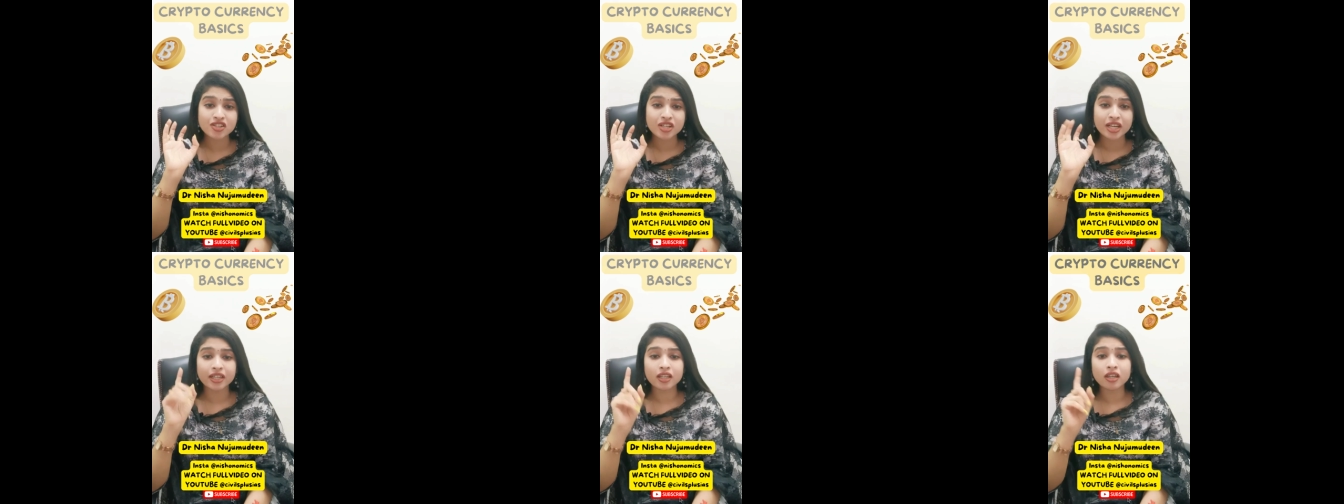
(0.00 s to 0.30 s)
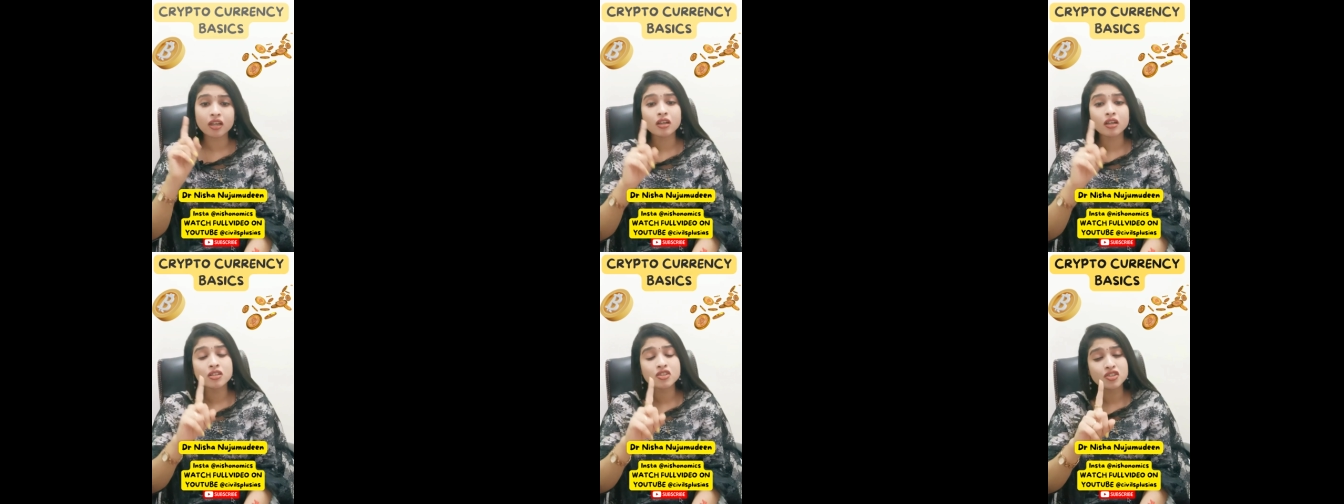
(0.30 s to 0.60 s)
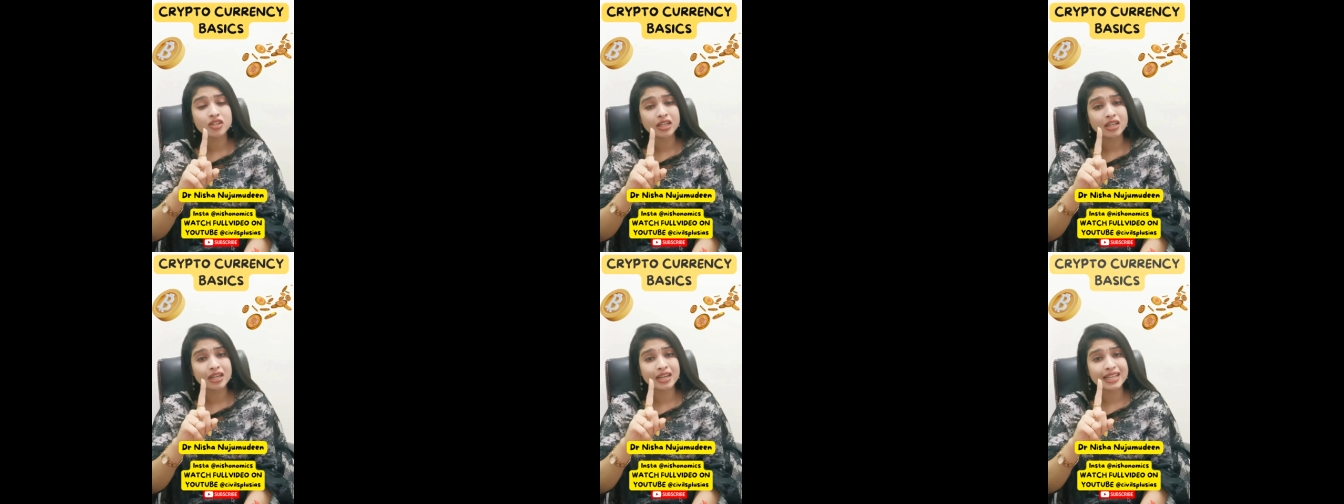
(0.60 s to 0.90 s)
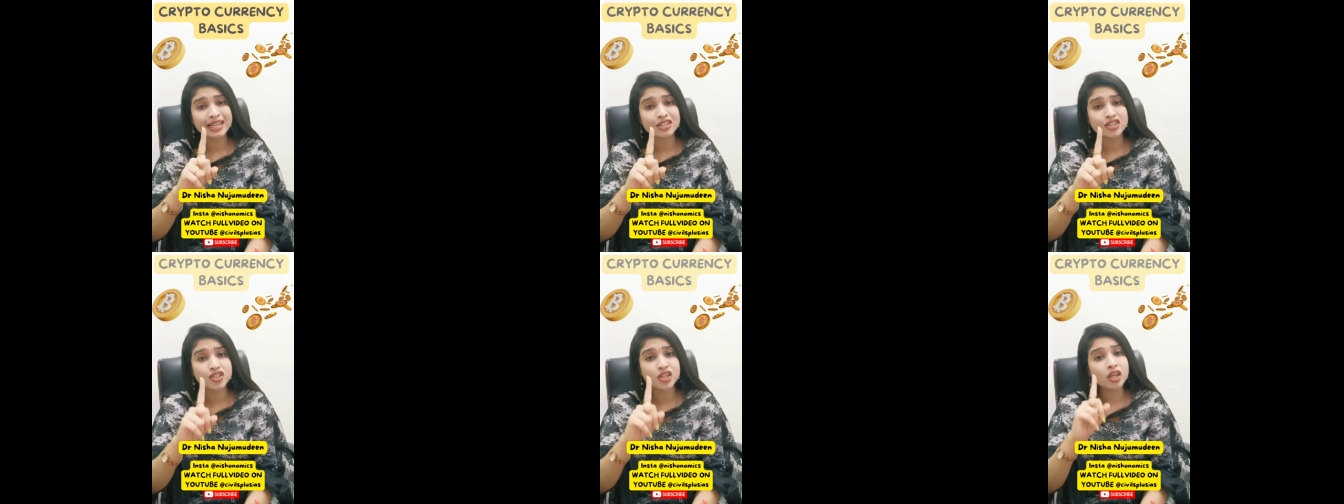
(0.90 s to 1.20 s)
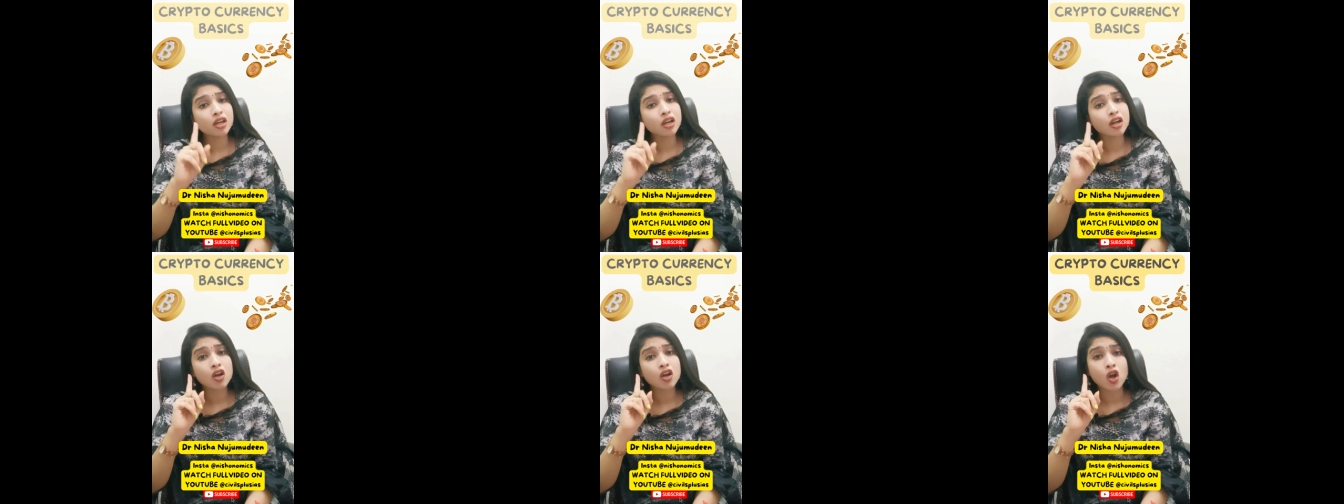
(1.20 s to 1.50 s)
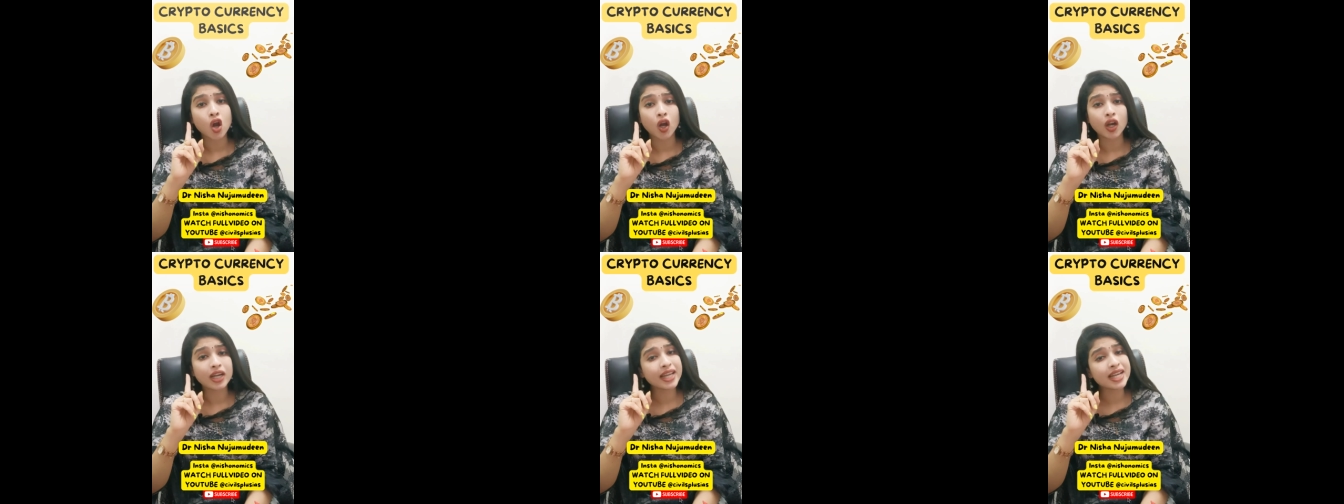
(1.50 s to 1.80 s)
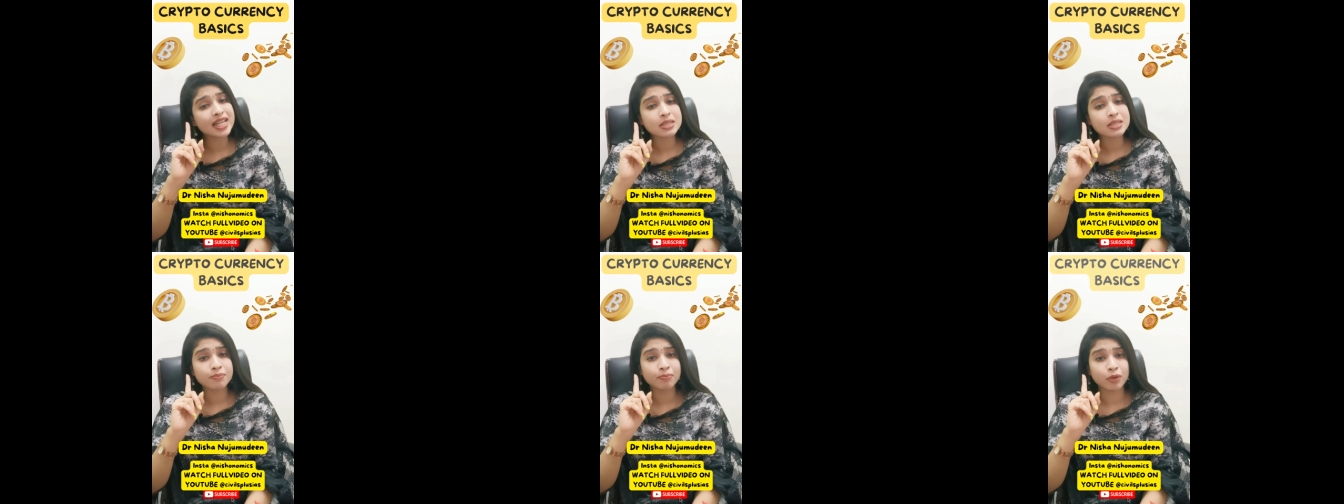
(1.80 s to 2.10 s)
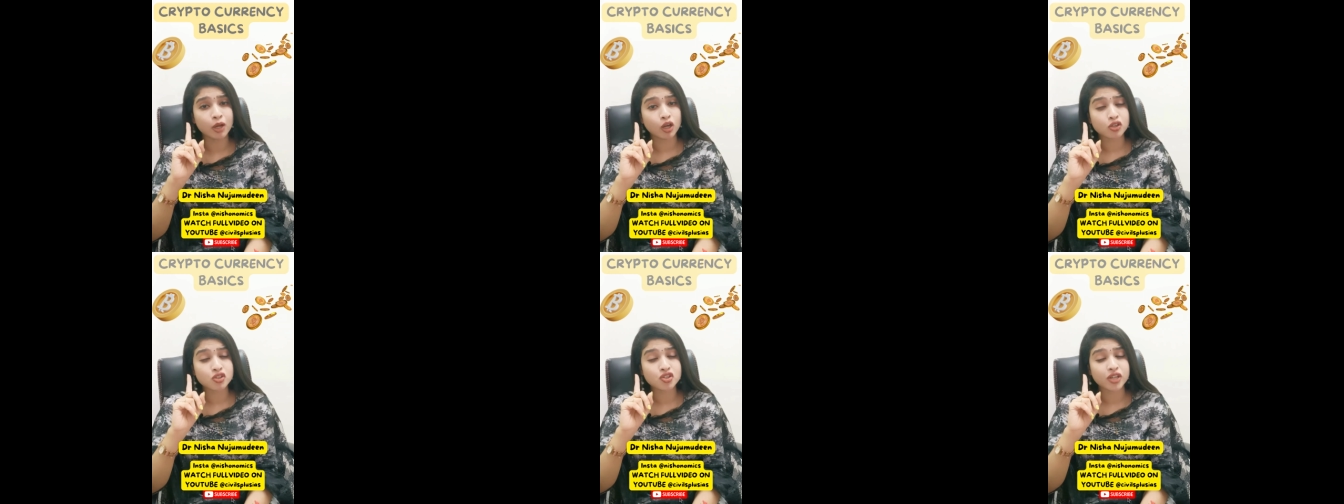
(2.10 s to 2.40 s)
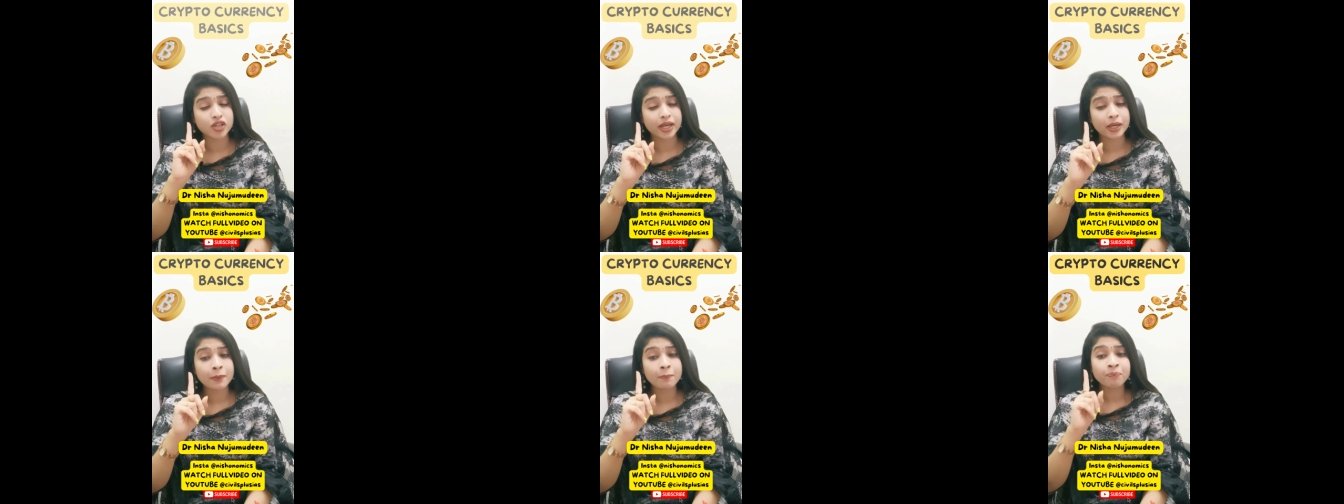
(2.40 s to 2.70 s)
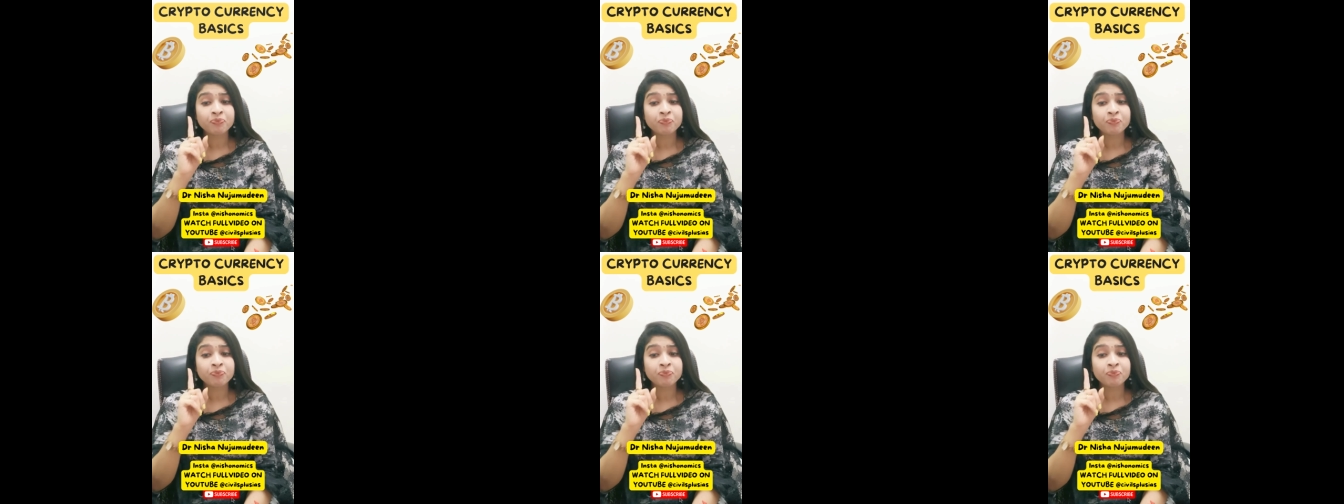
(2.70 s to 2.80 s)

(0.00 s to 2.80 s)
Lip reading: ledger called as blockchain.